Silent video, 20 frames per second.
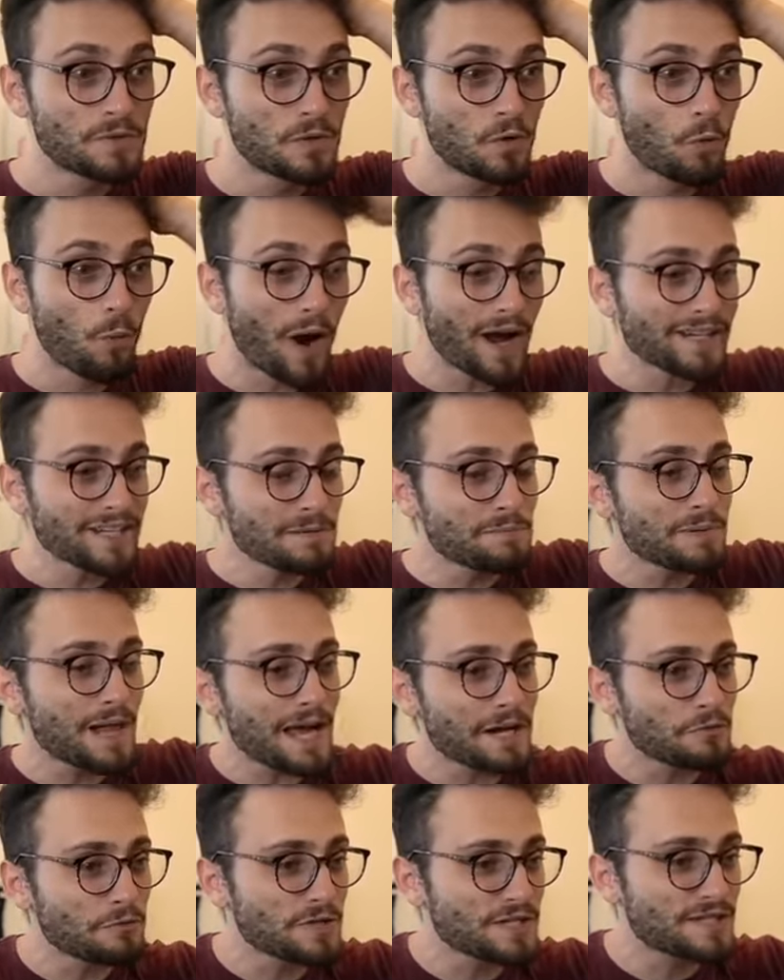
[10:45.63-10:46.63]
Why did
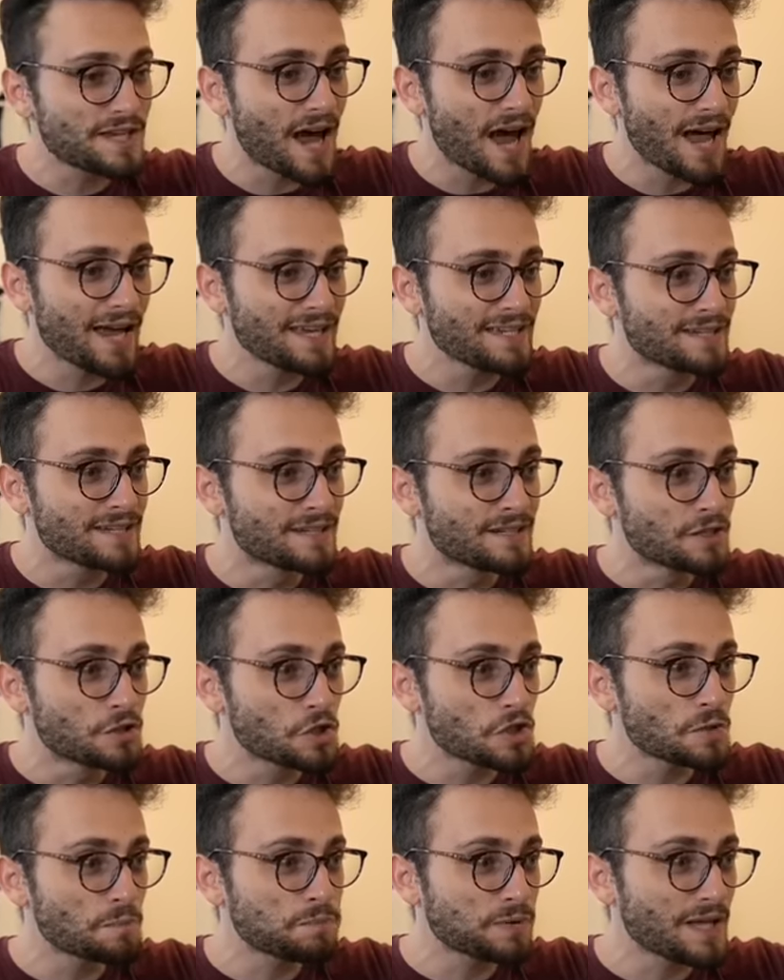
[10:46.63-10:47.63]
black resign?
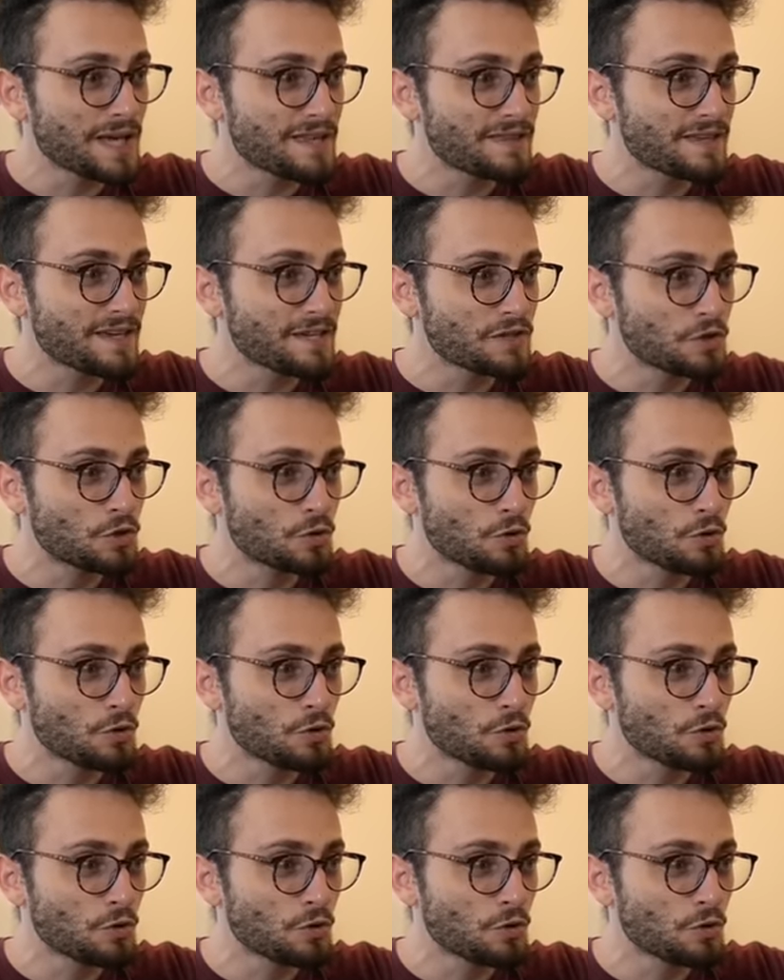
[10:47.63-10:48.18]
Just play this.